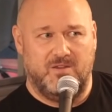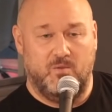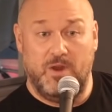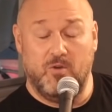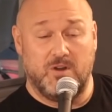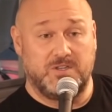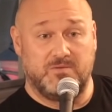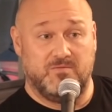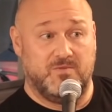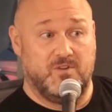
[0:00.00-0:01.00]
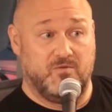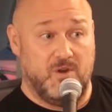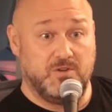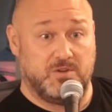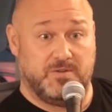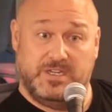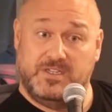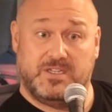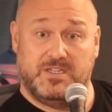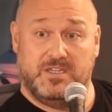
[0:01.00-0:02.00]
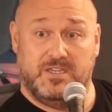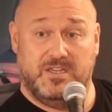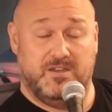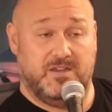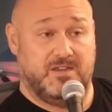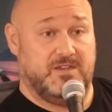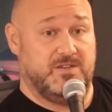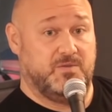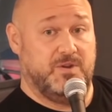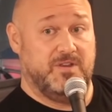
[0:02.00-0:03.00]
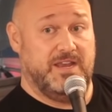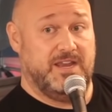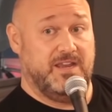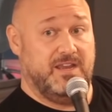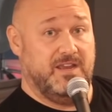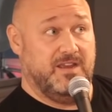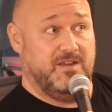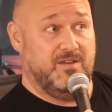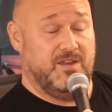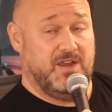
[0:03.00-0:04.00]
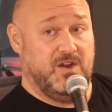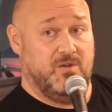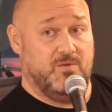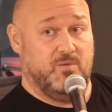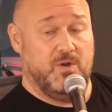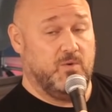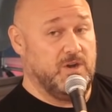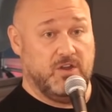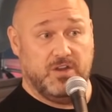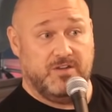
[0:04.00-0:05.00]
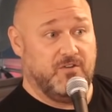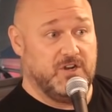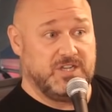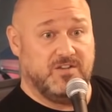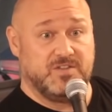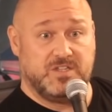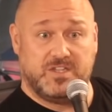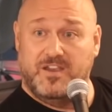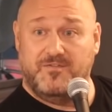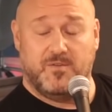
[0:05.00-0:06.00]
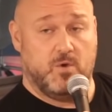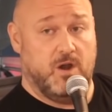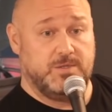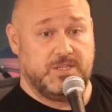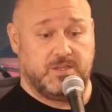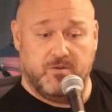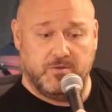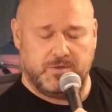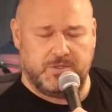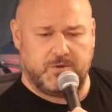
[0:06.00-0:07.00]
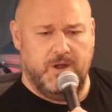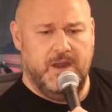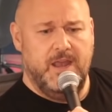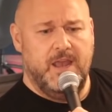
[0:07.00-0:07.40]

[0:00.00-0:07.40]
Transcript: We ordered some groceries because we were like, and we're cooking for ourselves and stuff, and we're always at the grocery store,